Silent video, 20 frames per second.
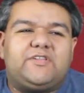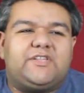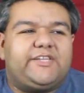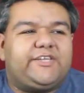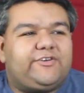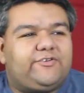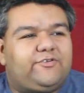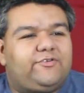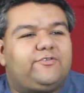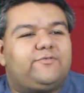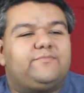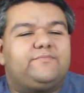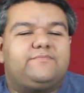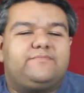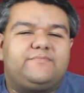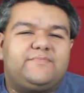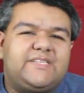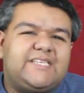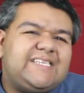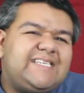little
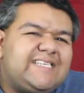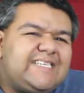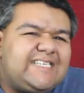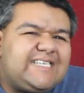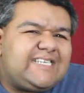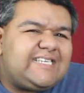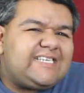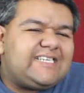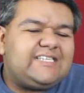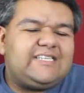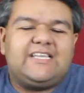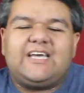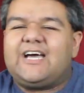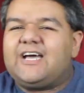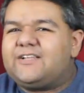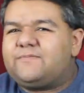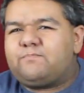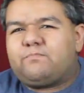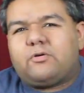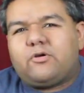
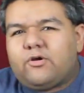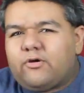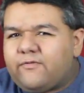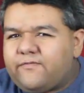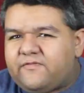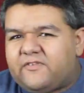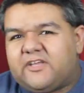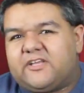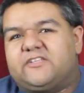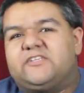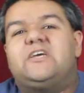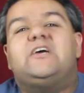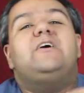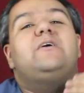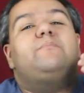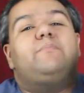not perfect.